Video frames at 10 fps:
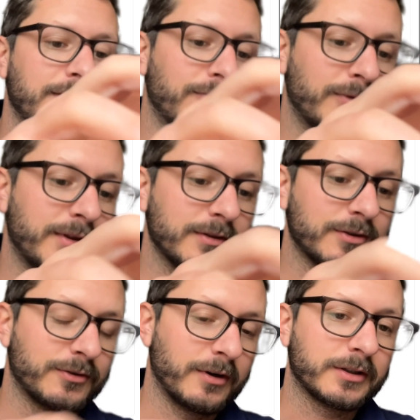with the
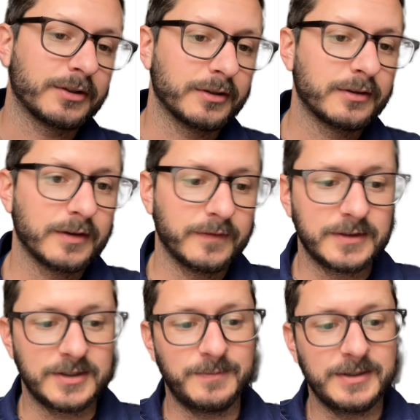structure of a
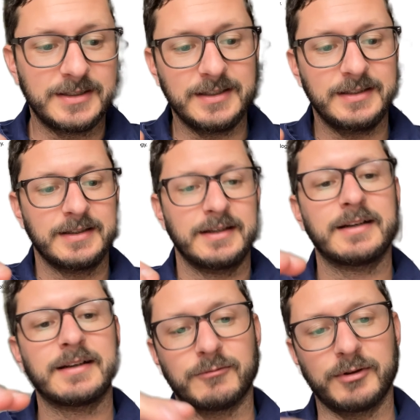GPT,
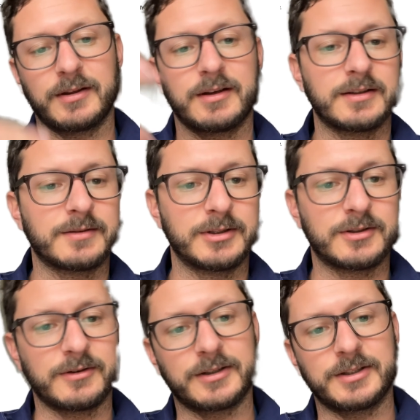with custom
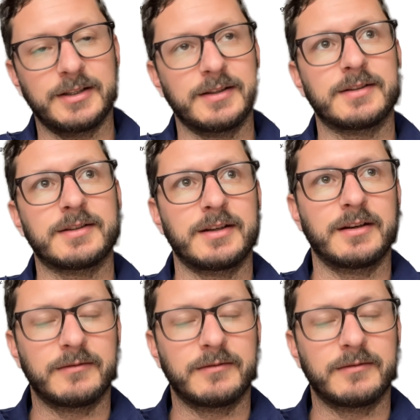instructions.